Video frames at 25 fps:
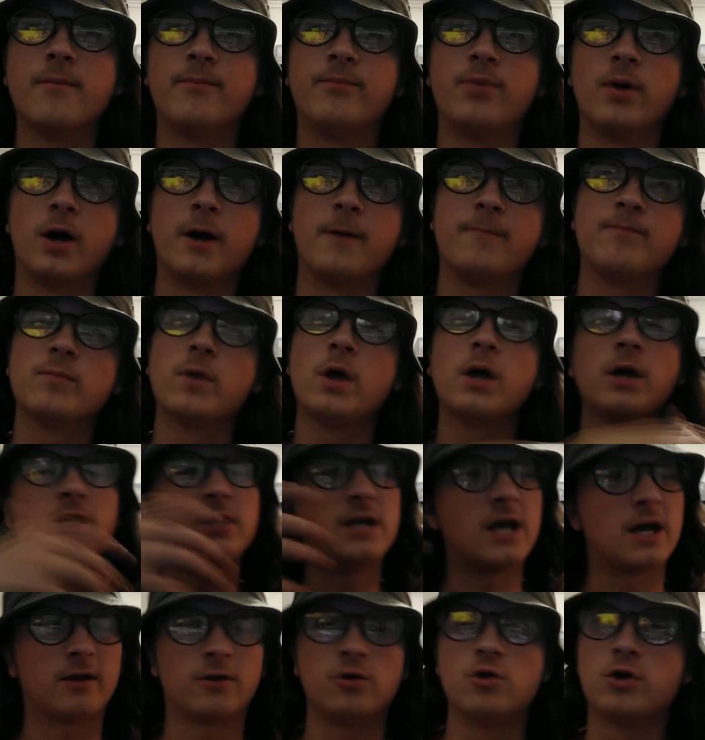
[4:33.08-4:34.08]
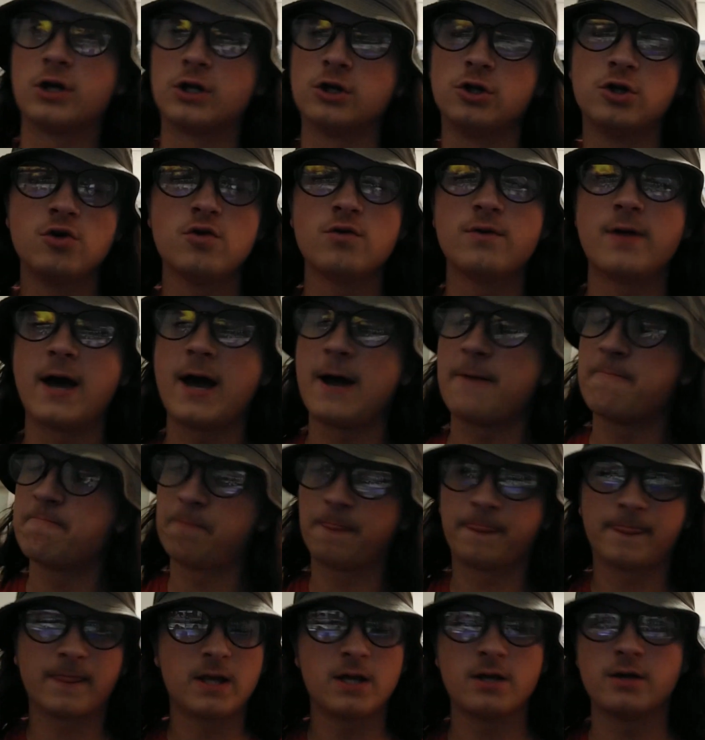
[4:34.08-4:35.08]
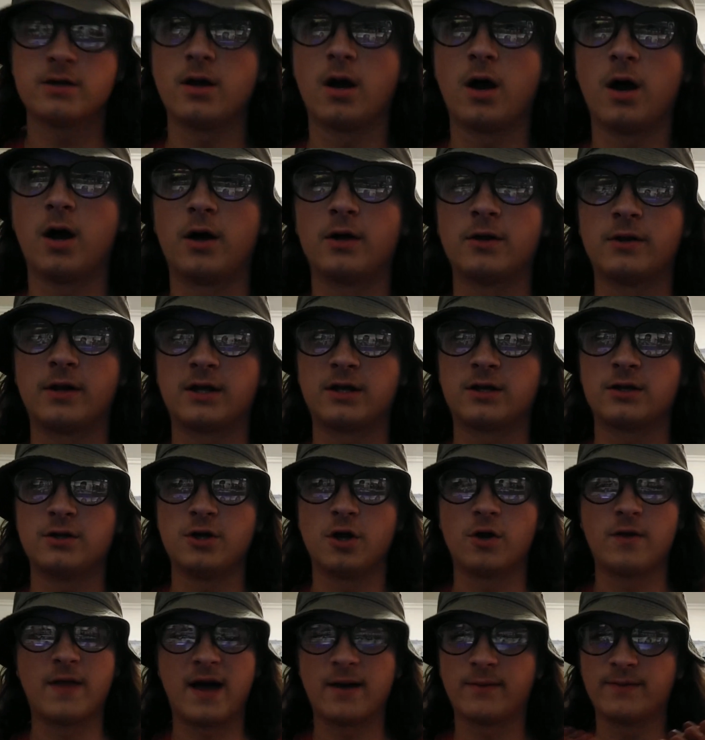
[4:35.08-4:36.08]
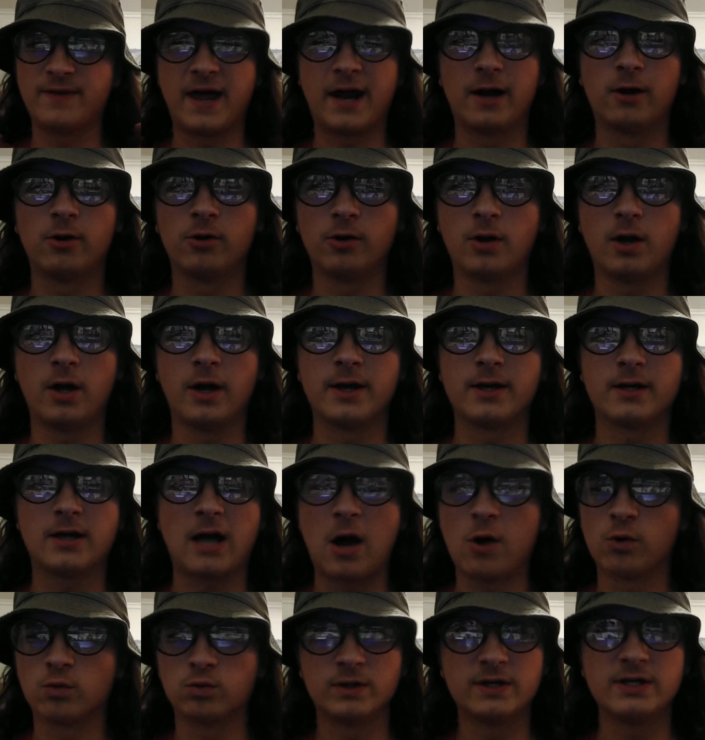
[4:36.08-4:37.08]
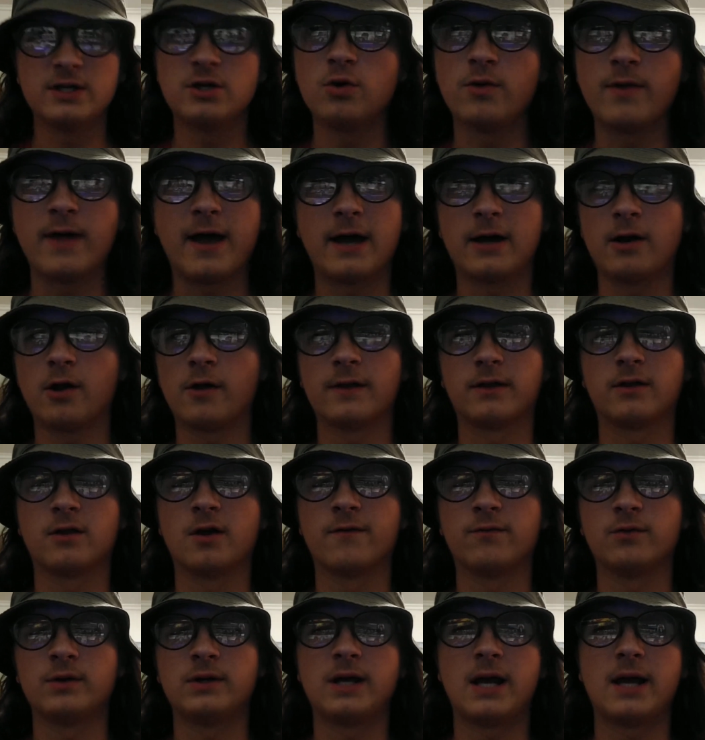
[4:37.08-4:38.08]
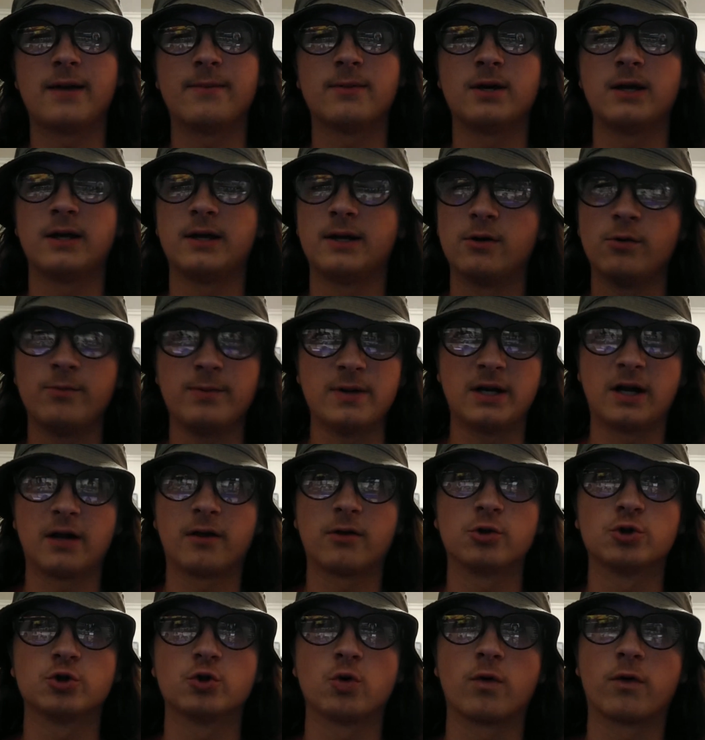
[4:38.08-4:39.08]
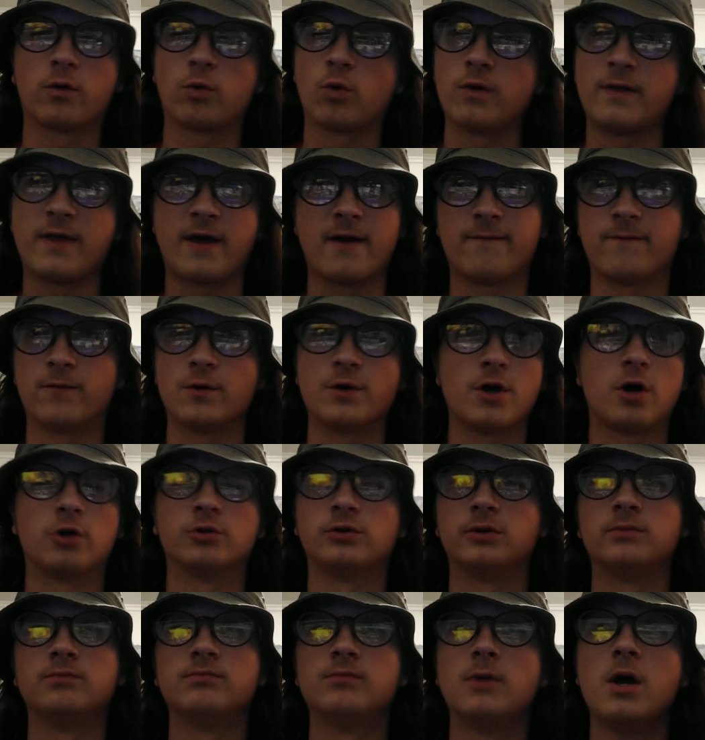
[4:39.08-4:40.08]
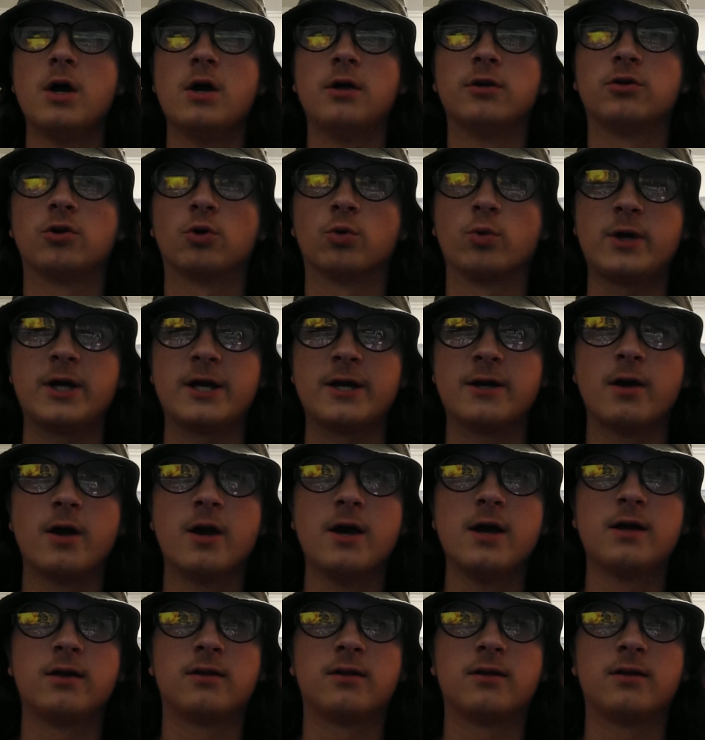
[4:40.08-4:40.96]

But yes, you can do that. That'll I'll redo that and all the stuff, rename it, and it'll be a nice little short story that for y'all to read.